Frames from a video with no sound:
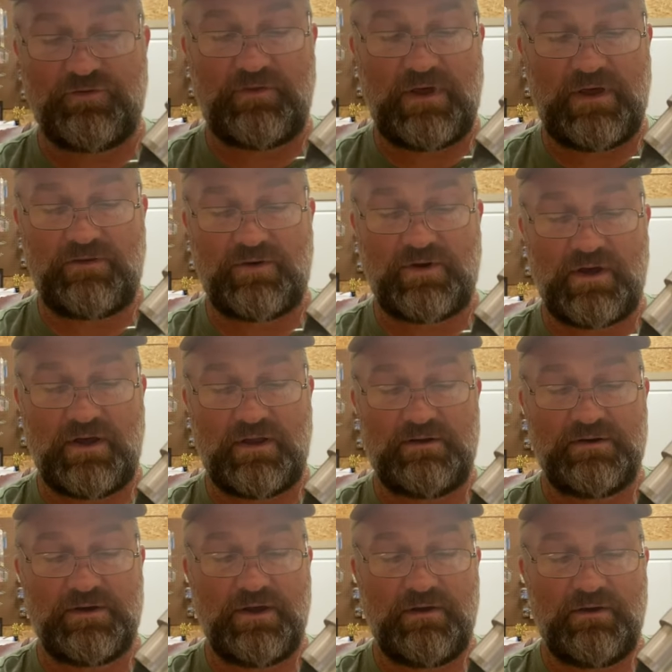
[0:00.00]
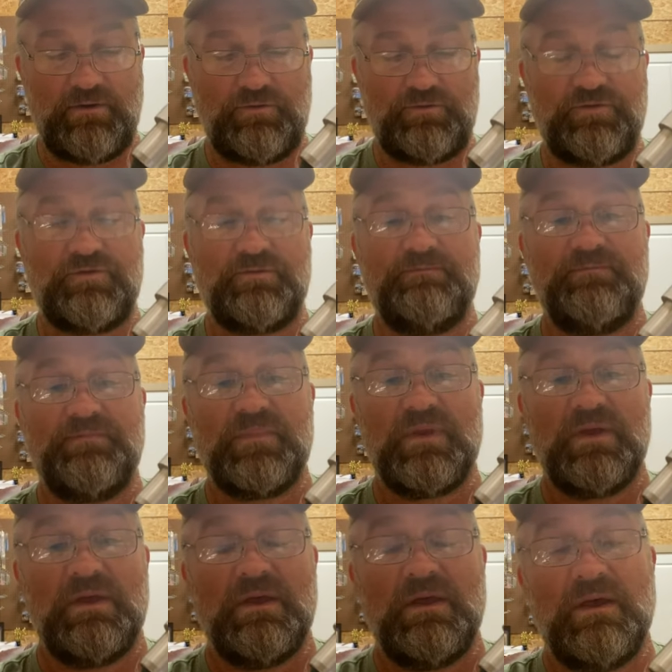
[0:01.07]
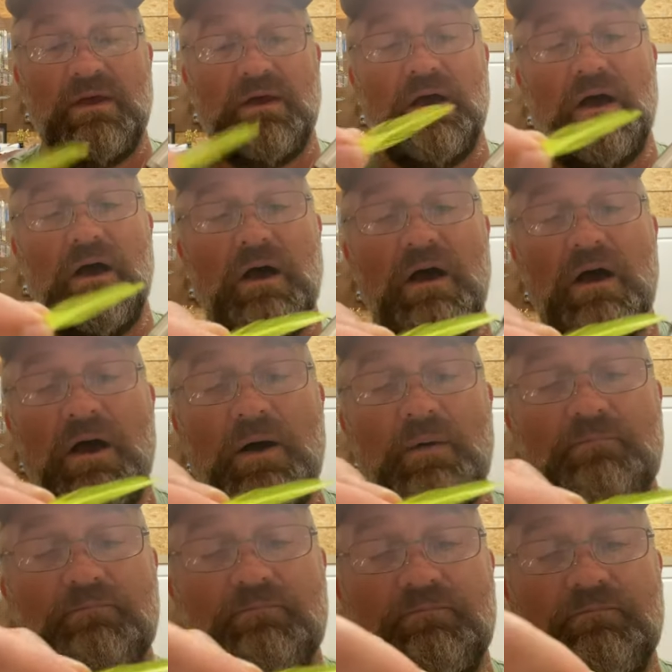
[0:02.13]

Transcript: feather color goes. Um,